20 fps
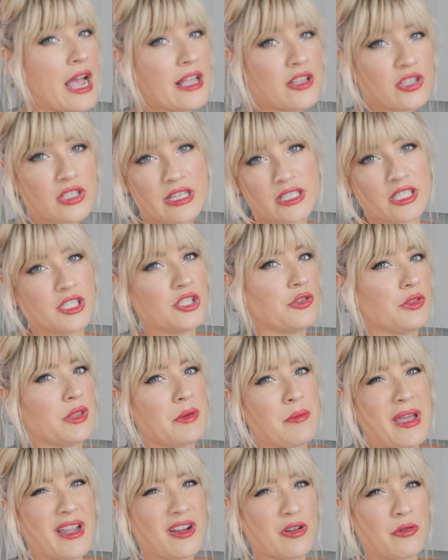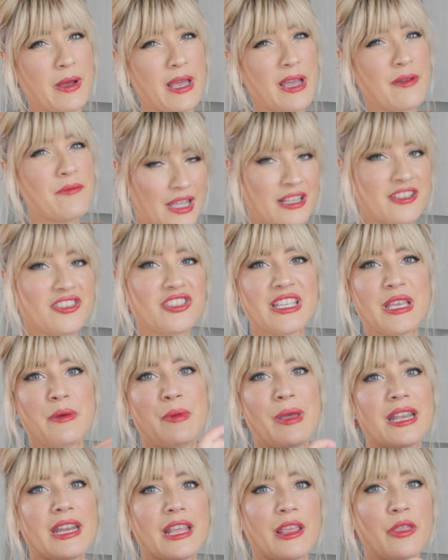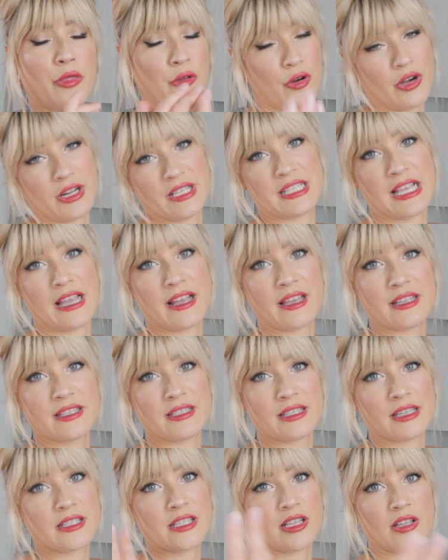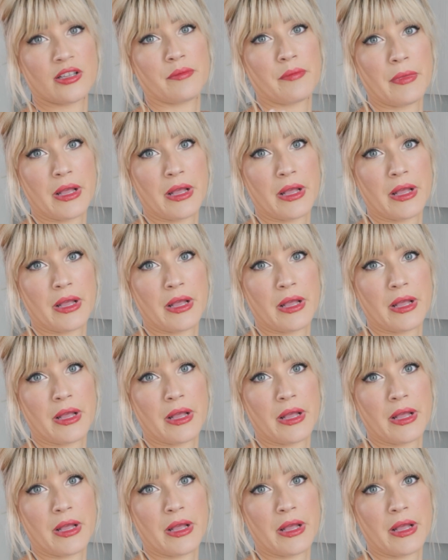I just like to do it in the microwave. I just keep hitting 30 seconds until it